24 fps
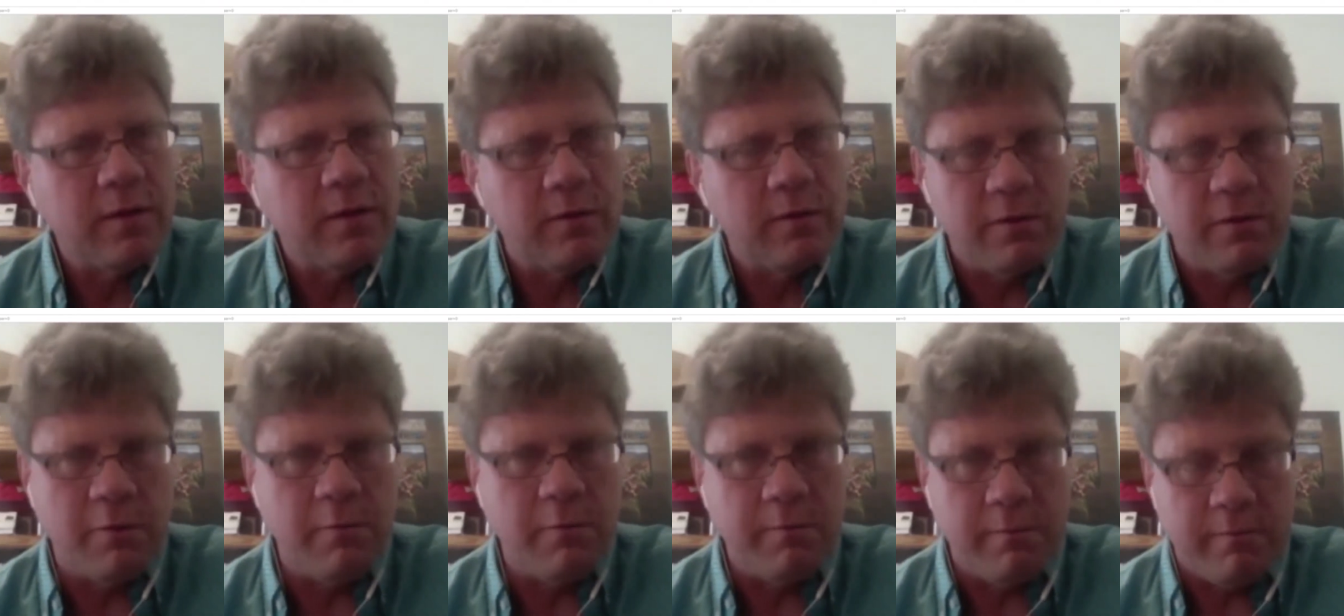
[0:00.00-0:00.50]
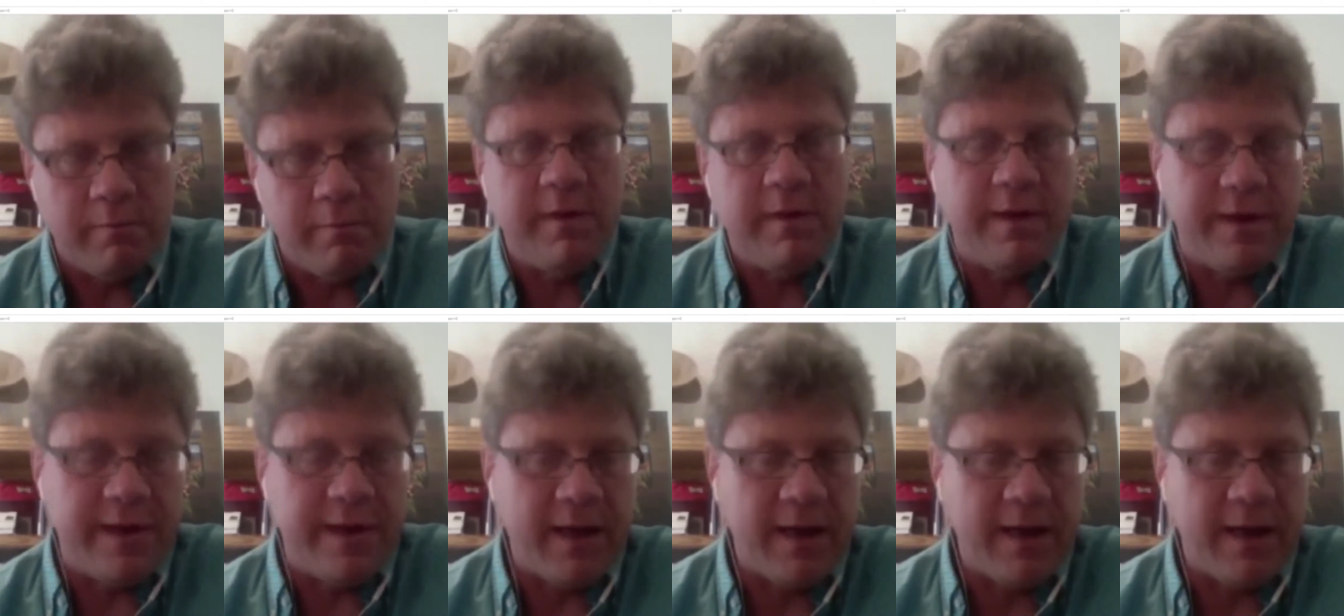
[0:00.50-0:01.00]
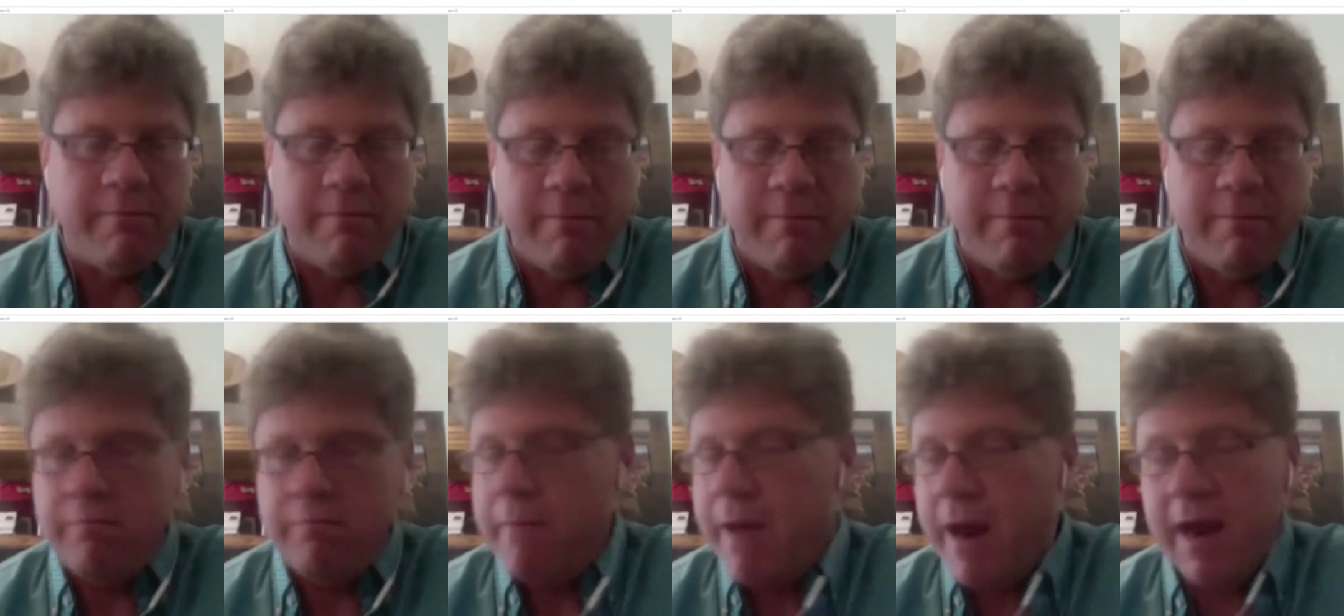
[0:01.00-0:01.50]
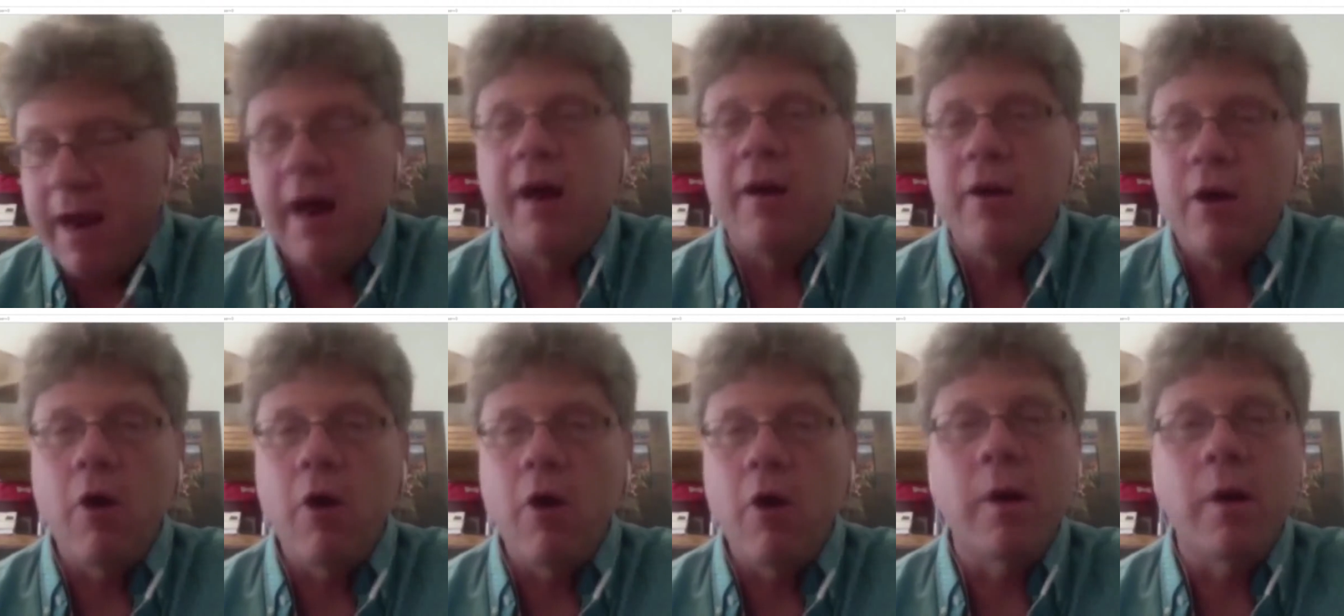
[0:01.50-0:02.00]
who, again, may not know
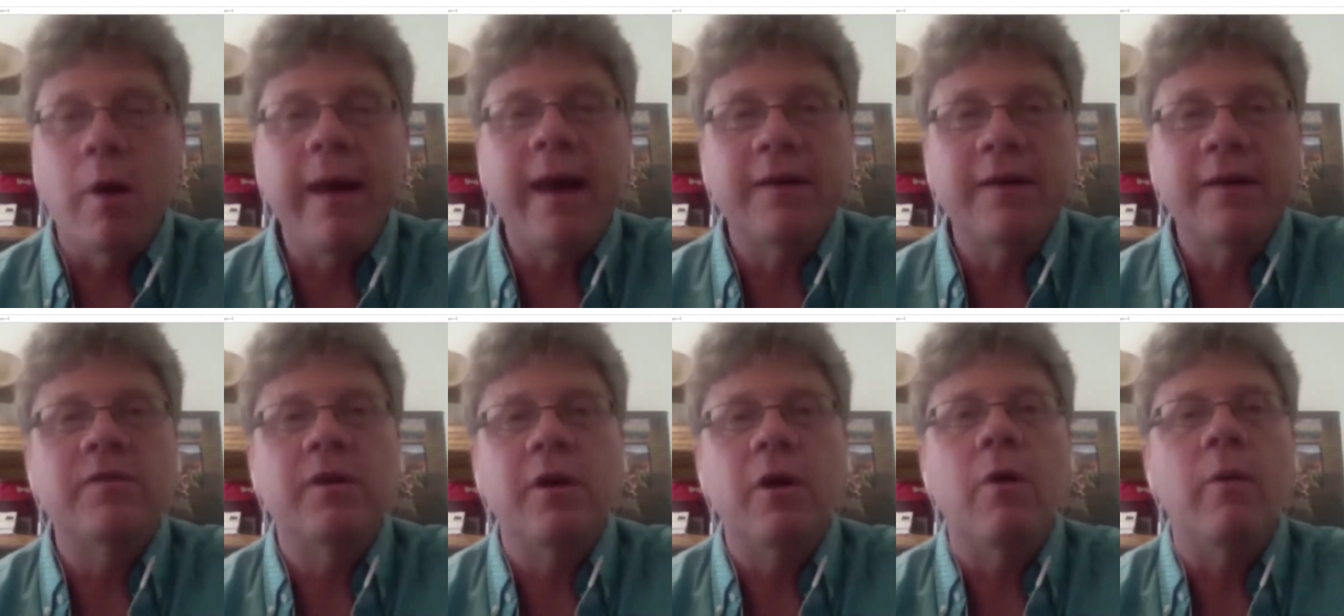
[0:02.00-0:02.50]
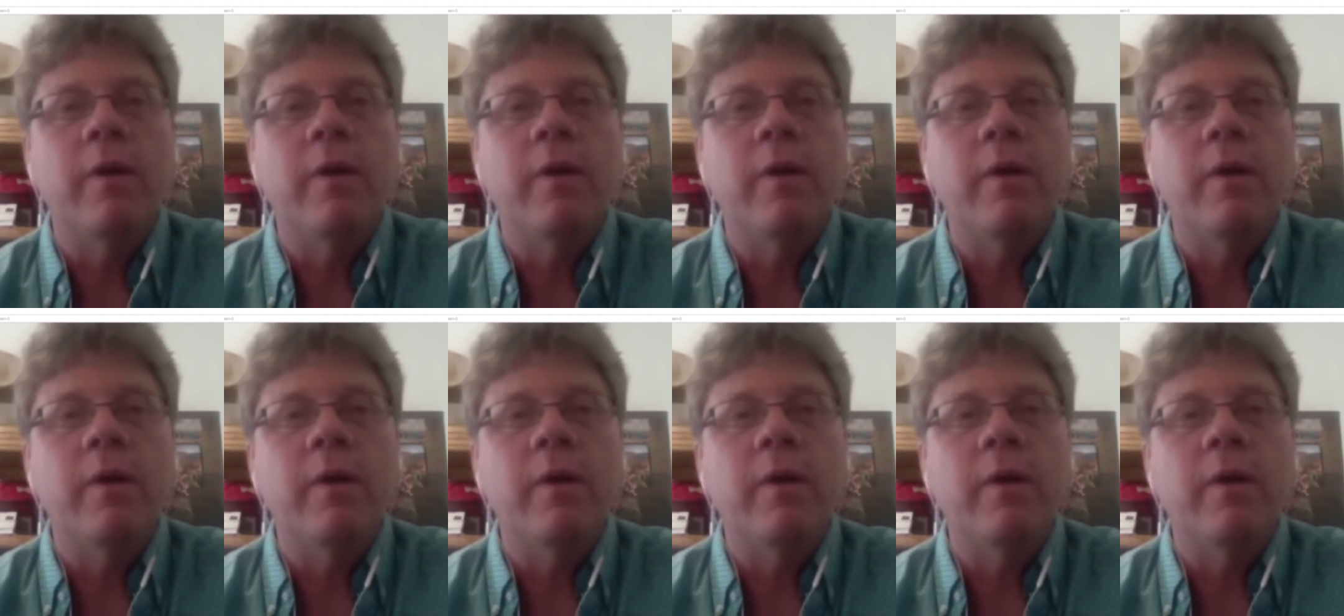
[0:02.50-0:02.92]
where Mexico is,